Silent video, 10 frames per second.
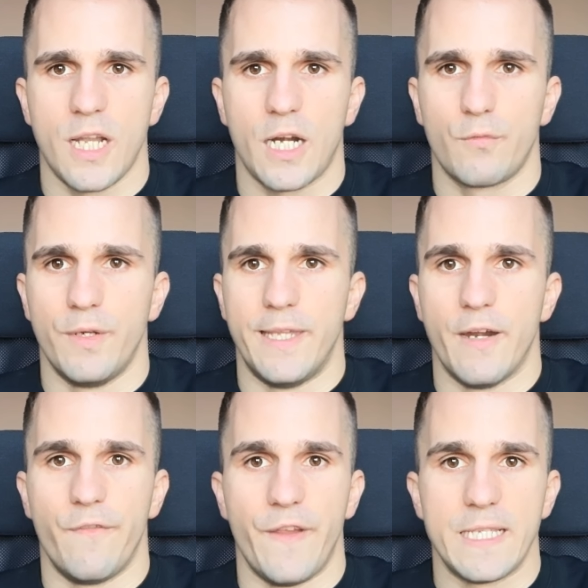start with
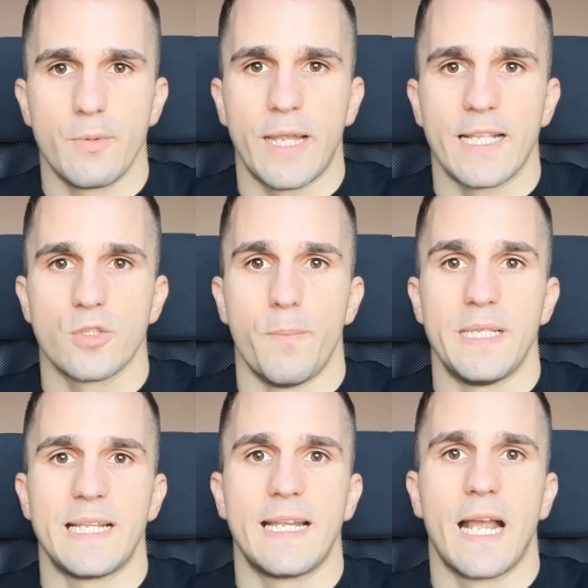their Facebook ads. So
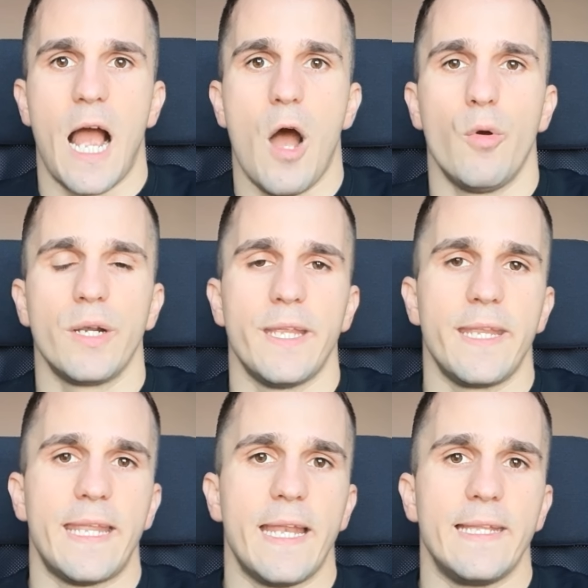basically, how are they
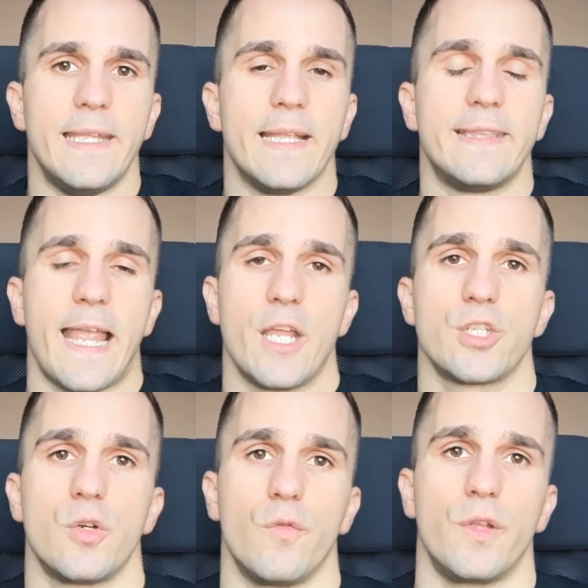getting the
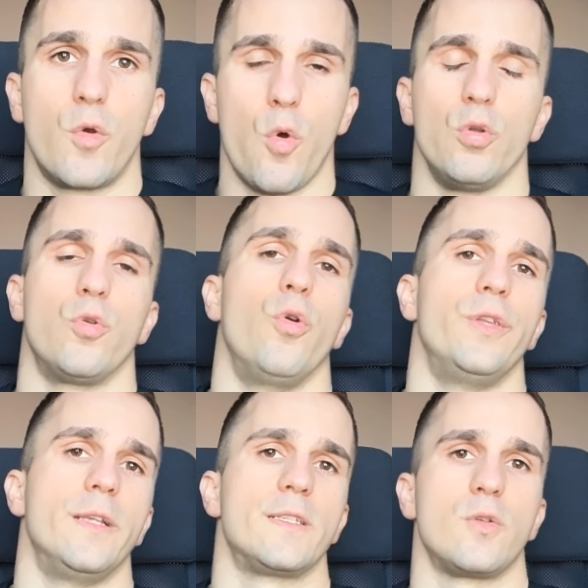attention of the cold
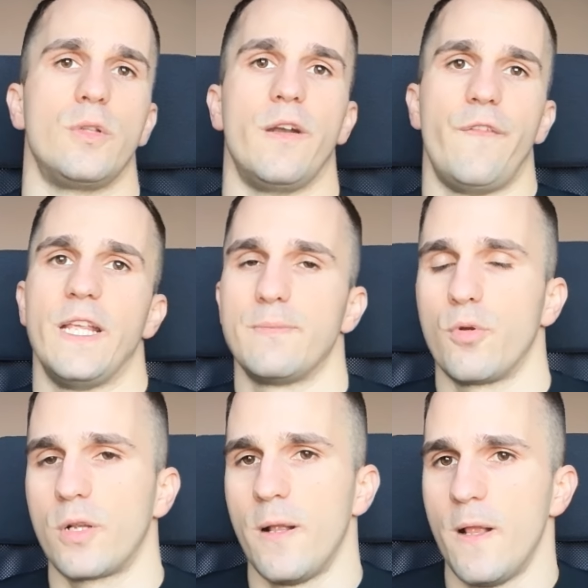audience on their
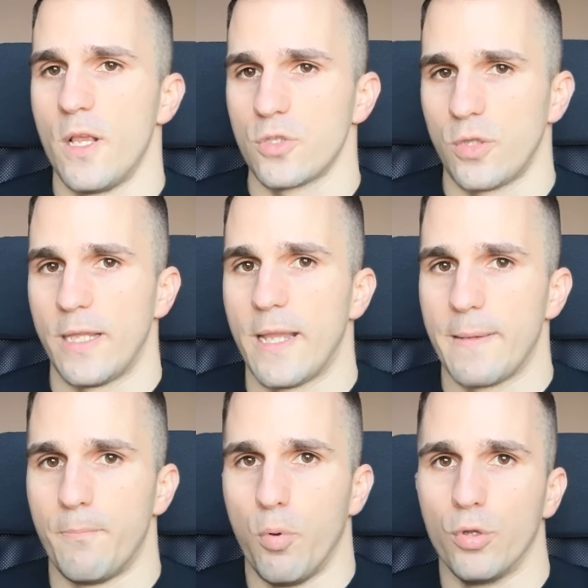Facebook so that
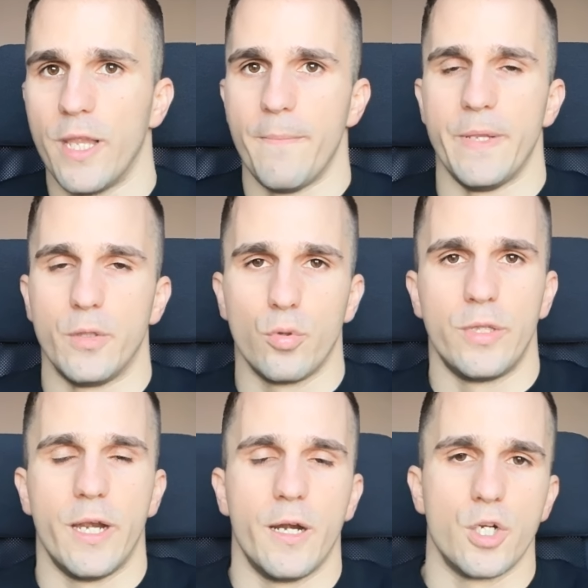they pull them into
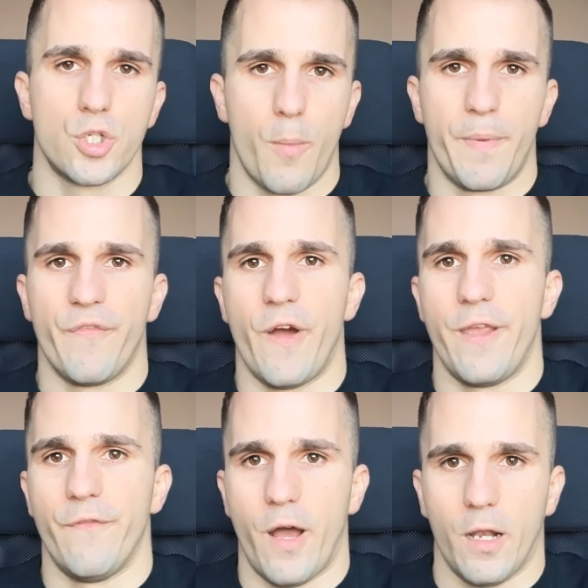their
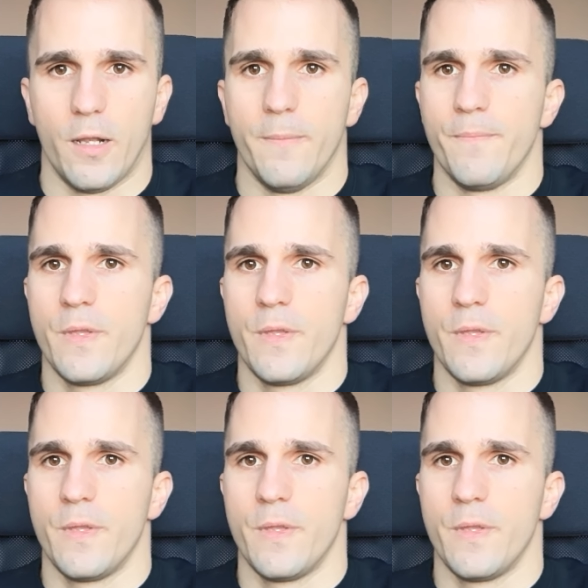Shopify funnel?